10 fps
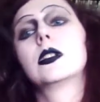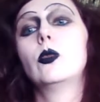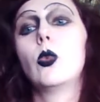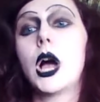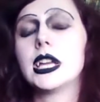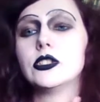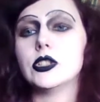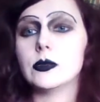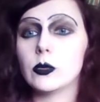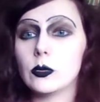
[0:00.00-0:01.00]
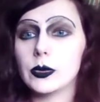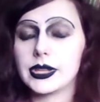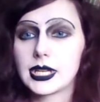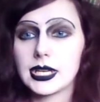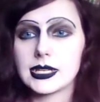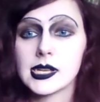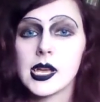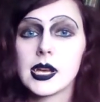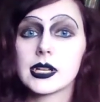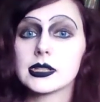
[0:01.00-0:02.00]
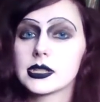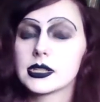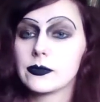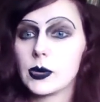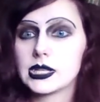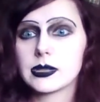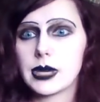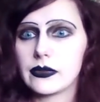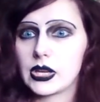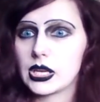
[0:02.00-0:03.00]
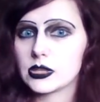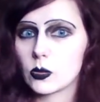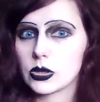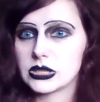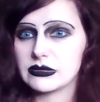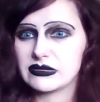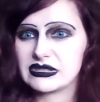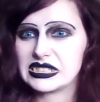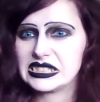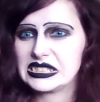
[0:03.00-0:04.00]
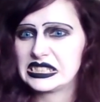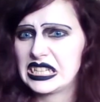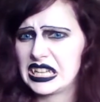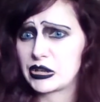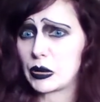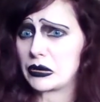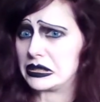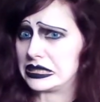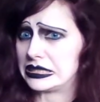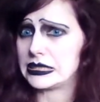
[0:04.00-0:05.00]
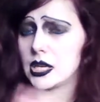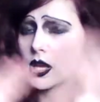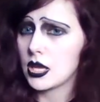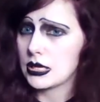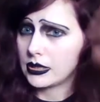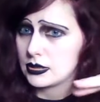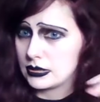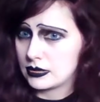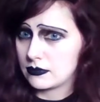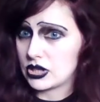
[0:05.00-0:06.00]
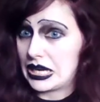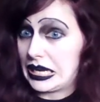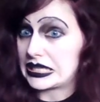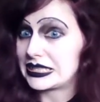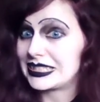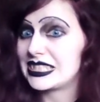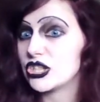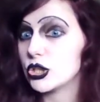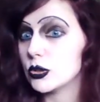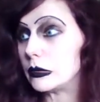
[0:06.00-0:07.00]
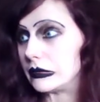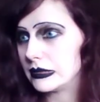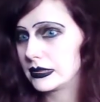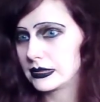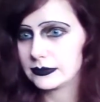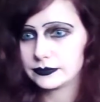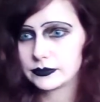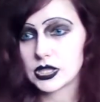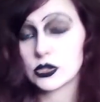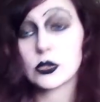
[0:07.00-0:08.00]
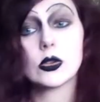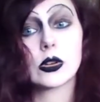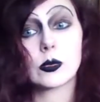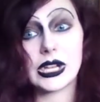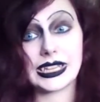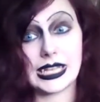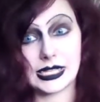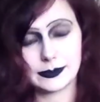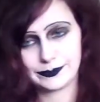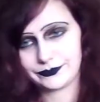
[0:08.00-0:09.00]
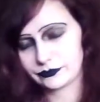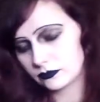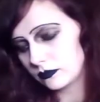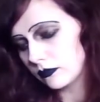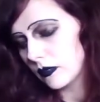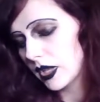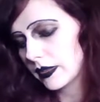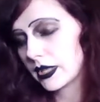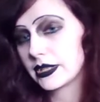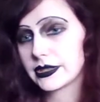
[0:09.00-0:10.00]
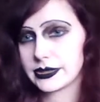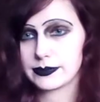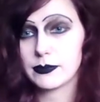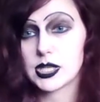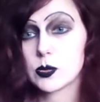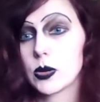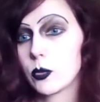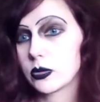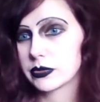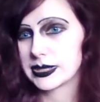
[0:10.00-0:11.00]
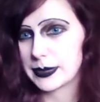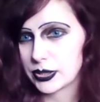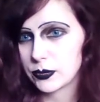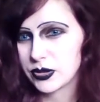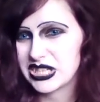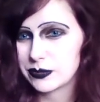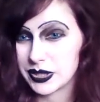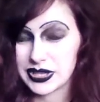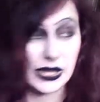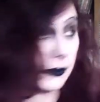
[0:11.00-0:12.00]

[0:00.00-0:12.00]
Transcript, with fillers: a wide gene pool with the kitties, because this avoids them having any sort of hereditary genetic issues, because you don't want that. This is much more important with some other breeds rather than